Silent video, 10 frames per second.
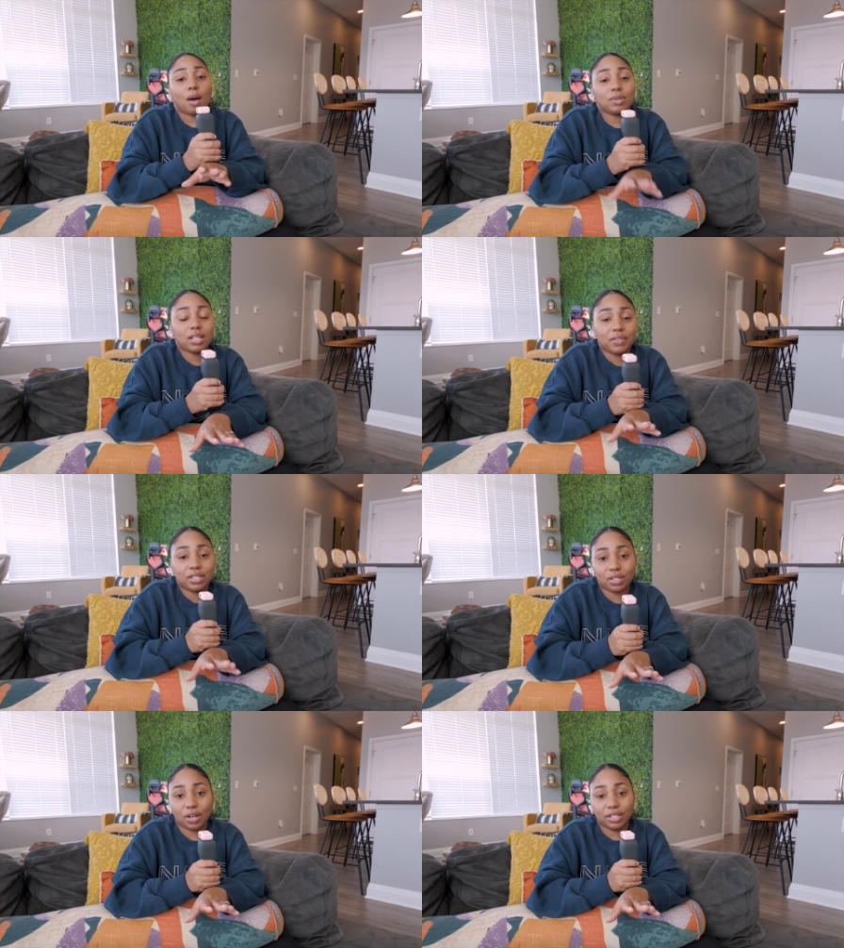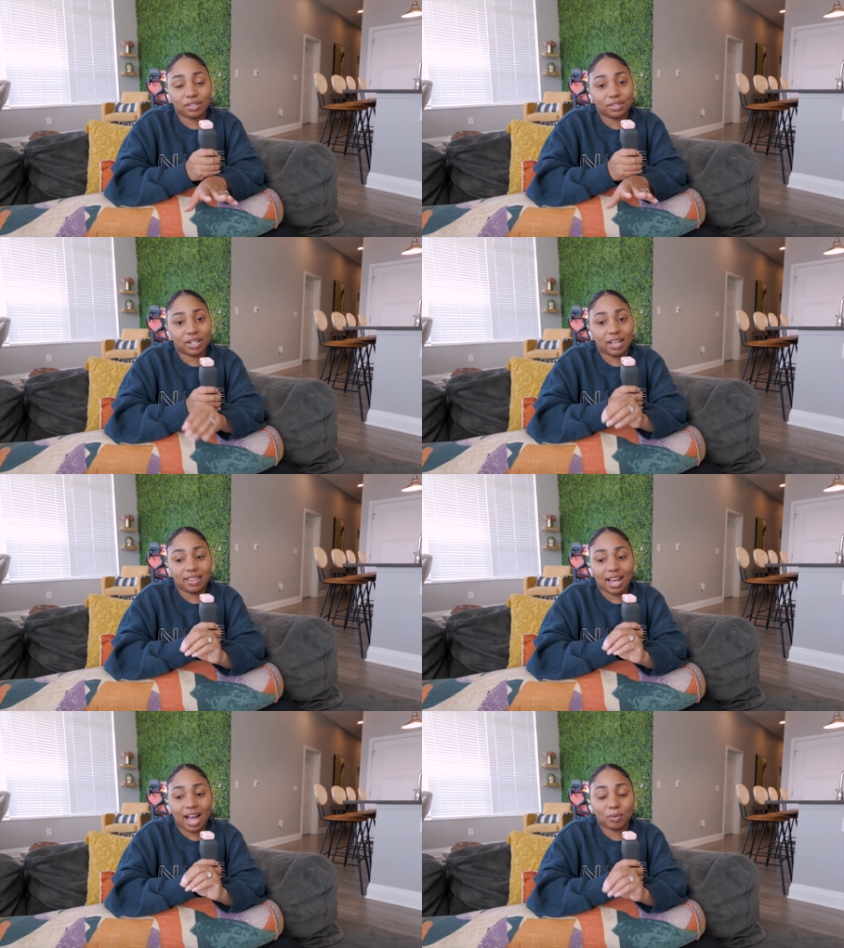I was having this thought yesterday
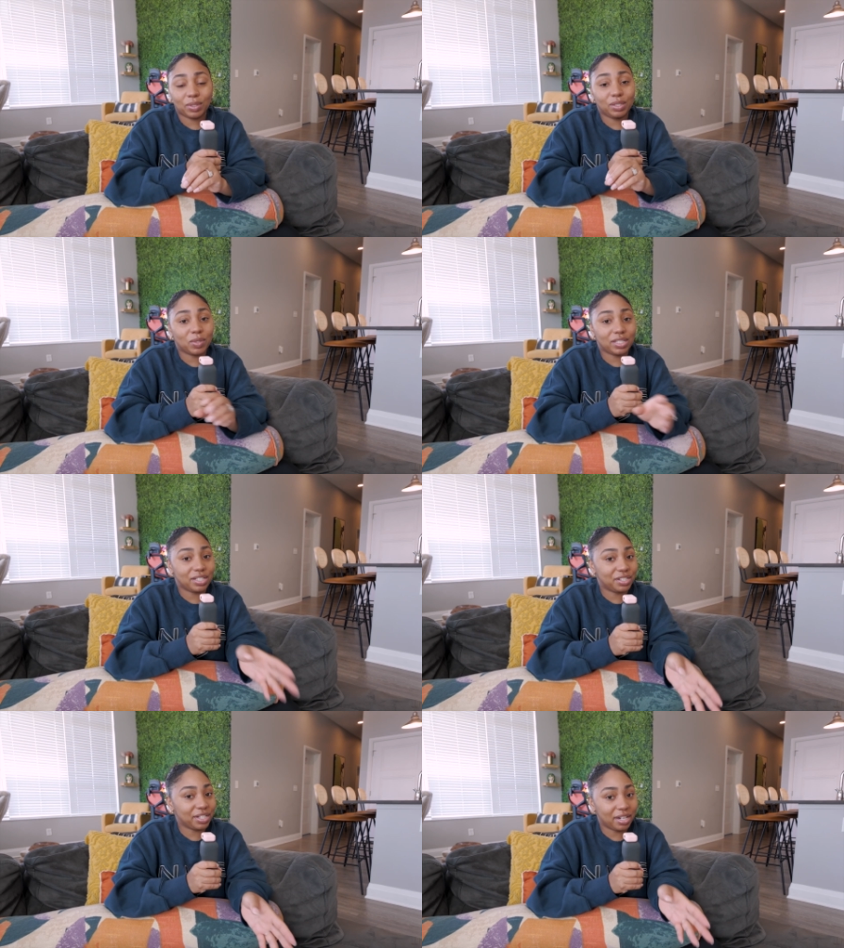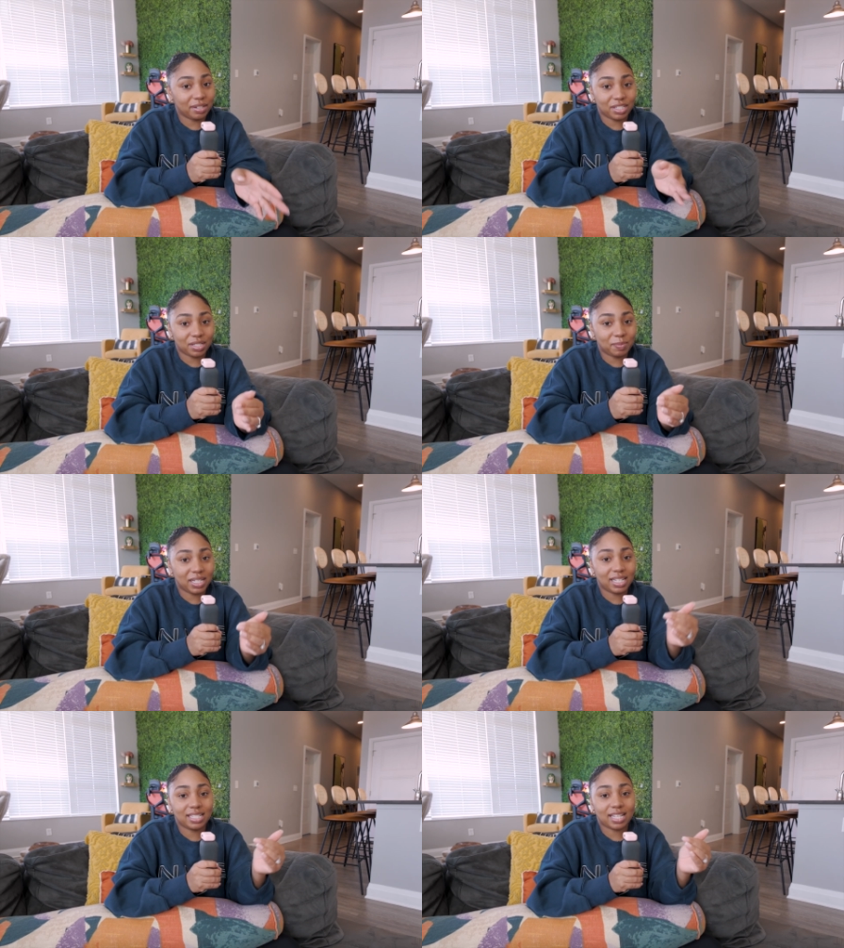that I really wanted to share just
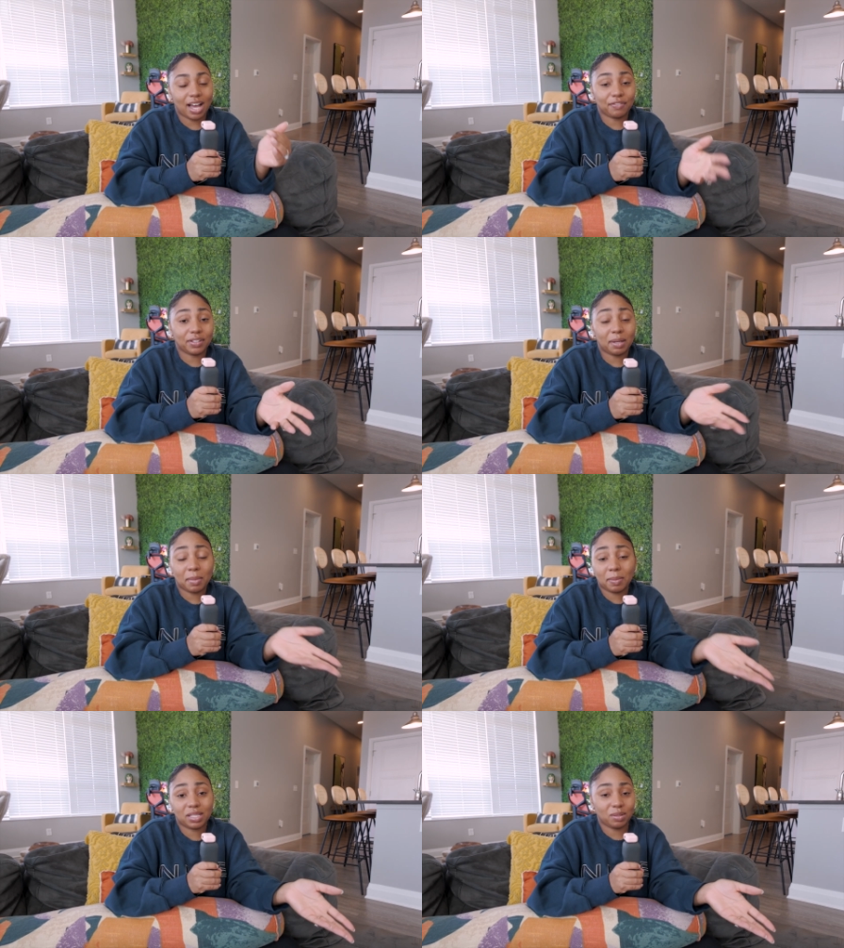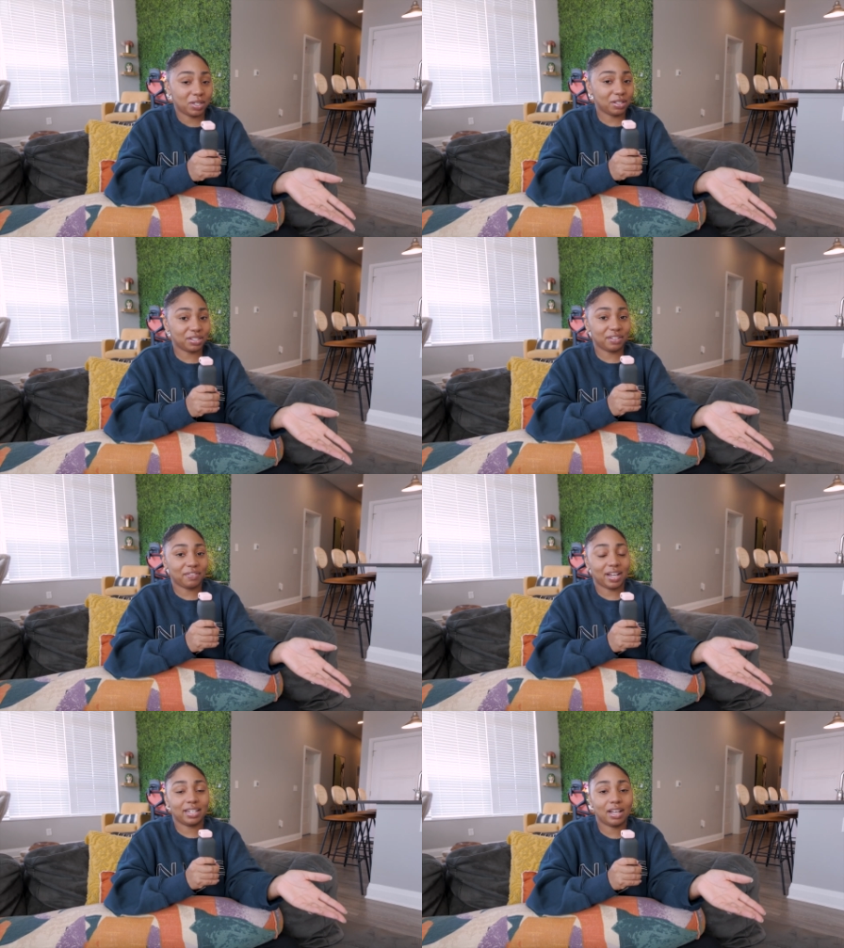because I feel like maybe someone else can
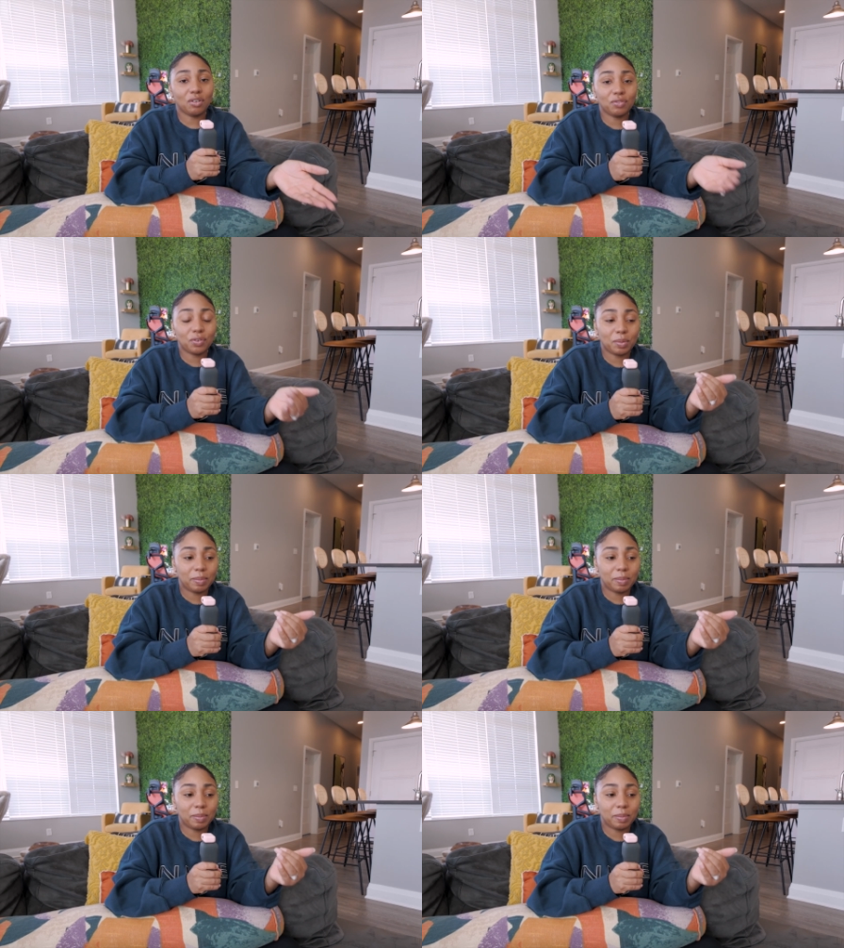find it helpful.